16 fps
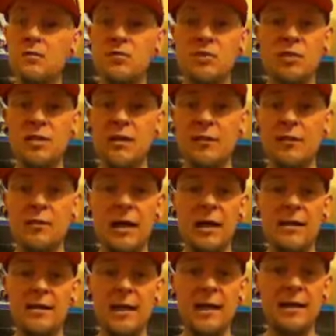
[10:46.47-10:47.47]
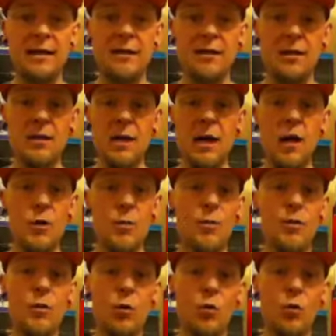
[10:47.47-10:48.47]
just have a great day, and I hope
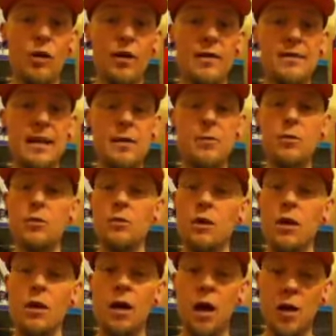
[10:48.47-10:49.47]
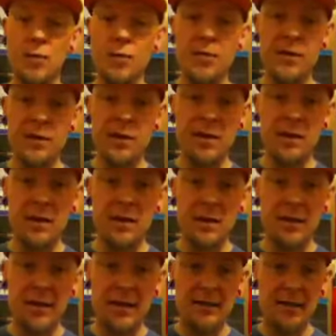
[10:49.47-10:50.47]
it all works out. But hopefully
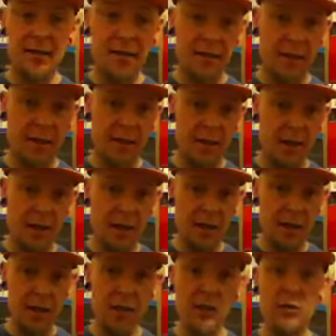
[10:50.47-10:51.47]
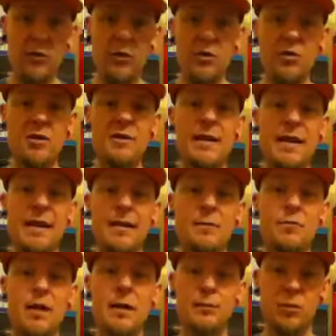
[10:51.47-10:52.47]
I'll get to see a lot of you guys down
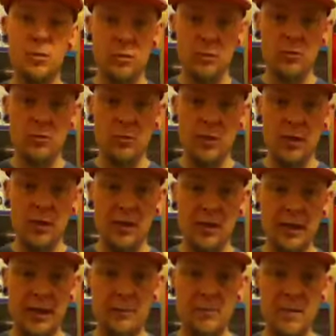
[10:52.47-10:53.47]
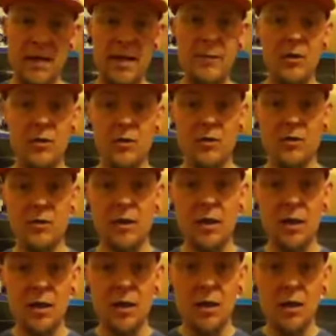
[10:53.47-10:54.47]
in Blackpool in May, because
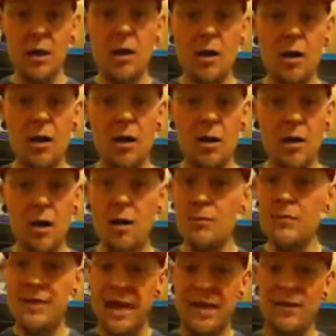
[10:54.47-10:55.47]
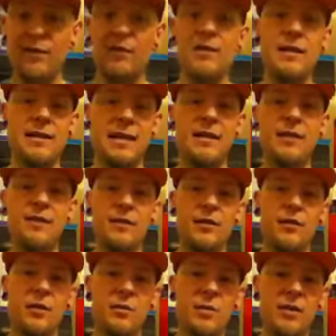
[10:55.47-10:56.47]
I'm definitely
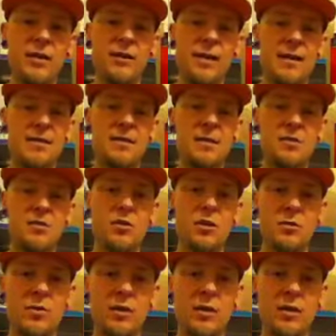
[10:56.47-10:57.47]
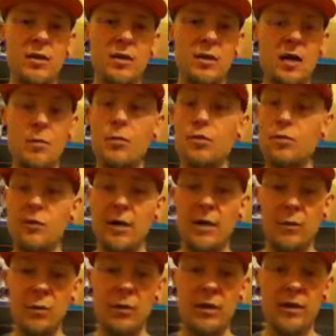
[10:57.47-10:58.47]
going to be there. So it's going to be a
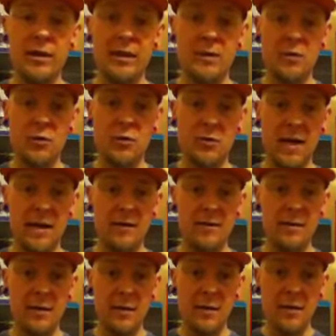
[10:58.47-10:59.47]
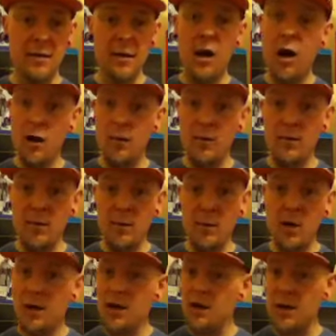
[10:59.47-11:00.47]
brilliant weekend all round.
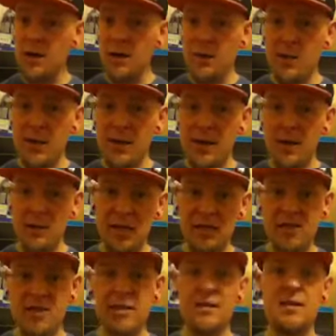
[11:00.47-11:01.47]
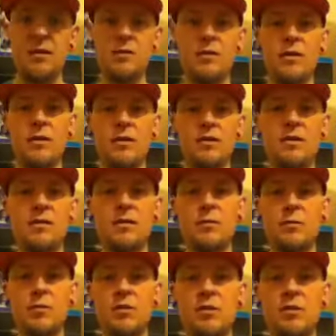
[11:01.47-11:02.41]
Hopefully a lot better than Manchester, to be honest.